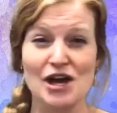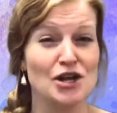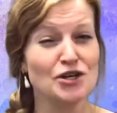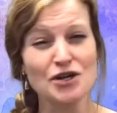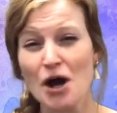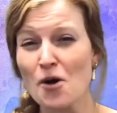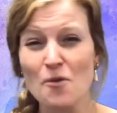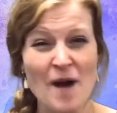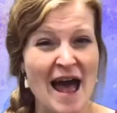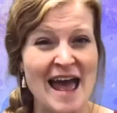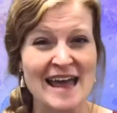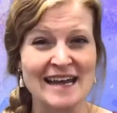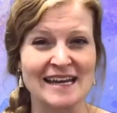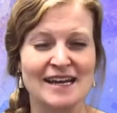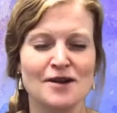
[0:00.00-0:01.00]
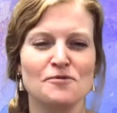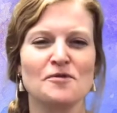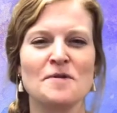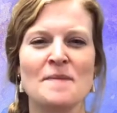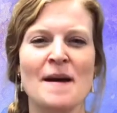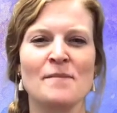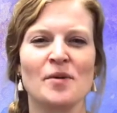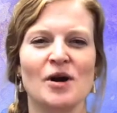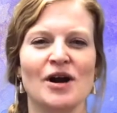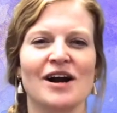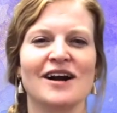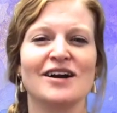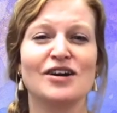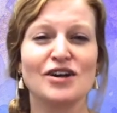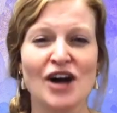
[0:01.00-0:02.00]
No way!
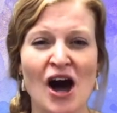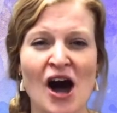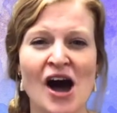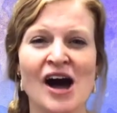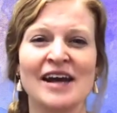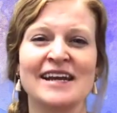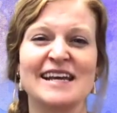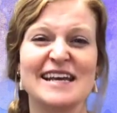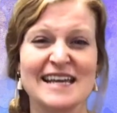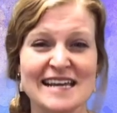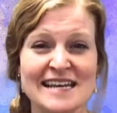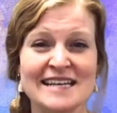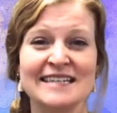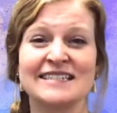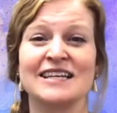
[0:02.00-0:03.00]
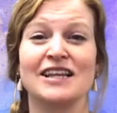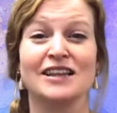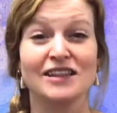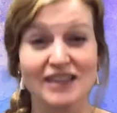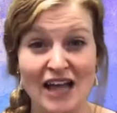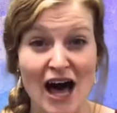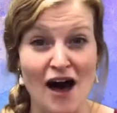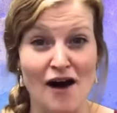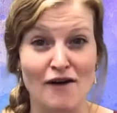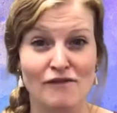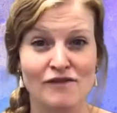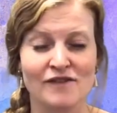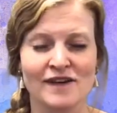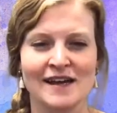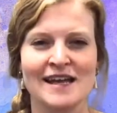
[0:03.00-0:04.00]
Remember, God is love.
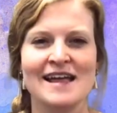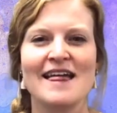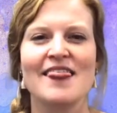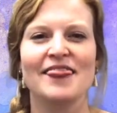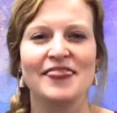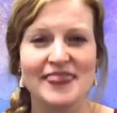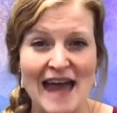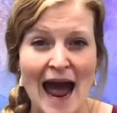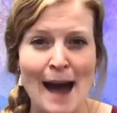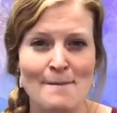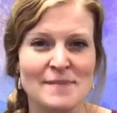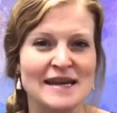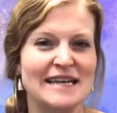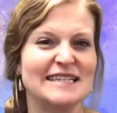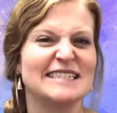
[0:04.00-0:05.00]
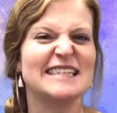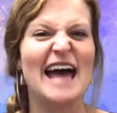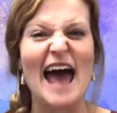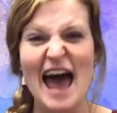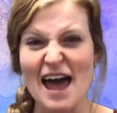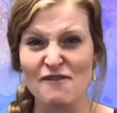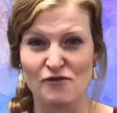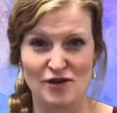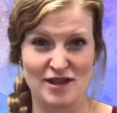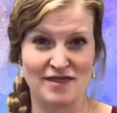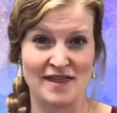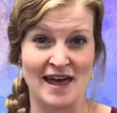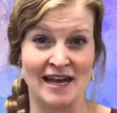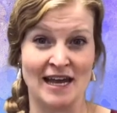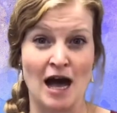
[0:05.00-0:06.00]
That means
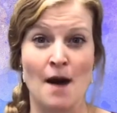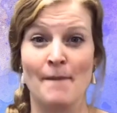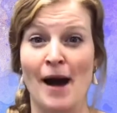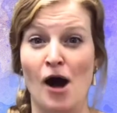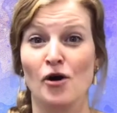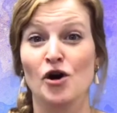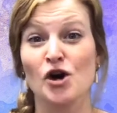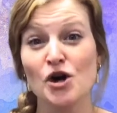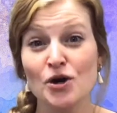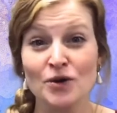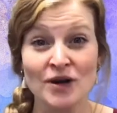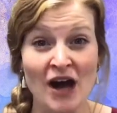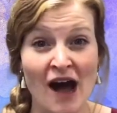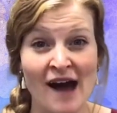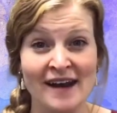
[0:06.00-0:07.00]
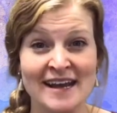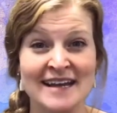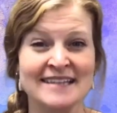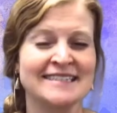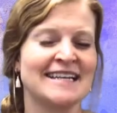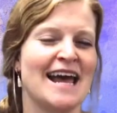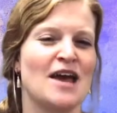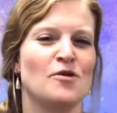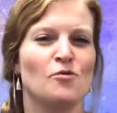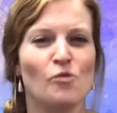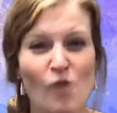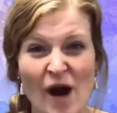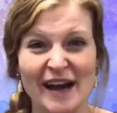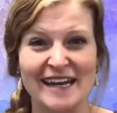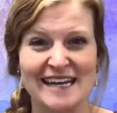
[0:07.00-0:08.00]
everything about who God is and
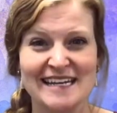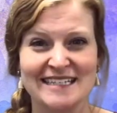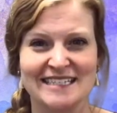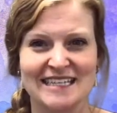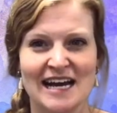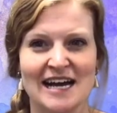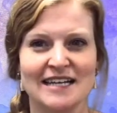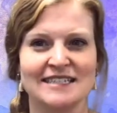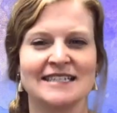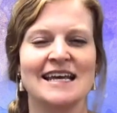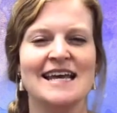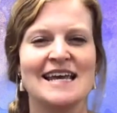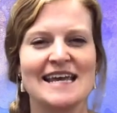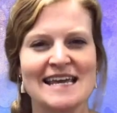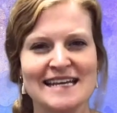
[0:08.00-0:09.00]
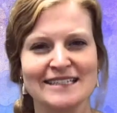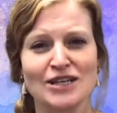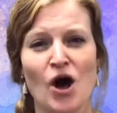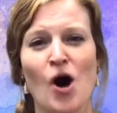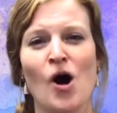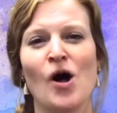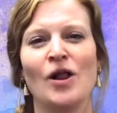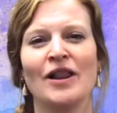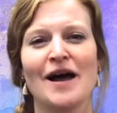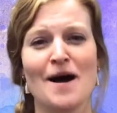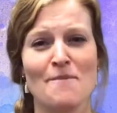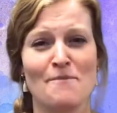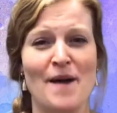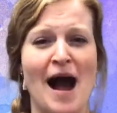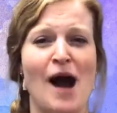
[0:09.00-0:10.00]
what he does is all
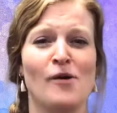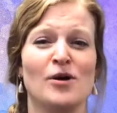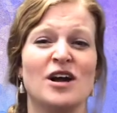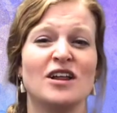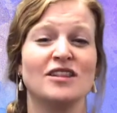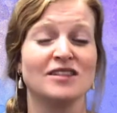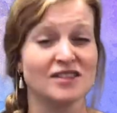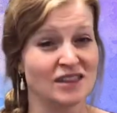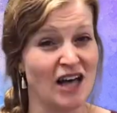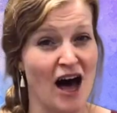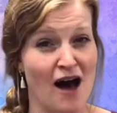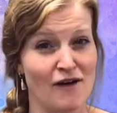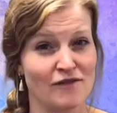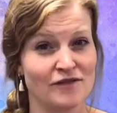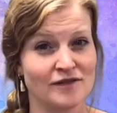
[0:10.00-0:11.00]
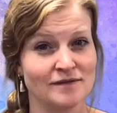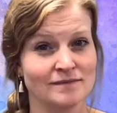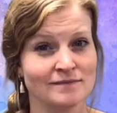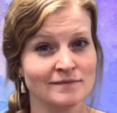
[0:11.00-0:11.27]
about love.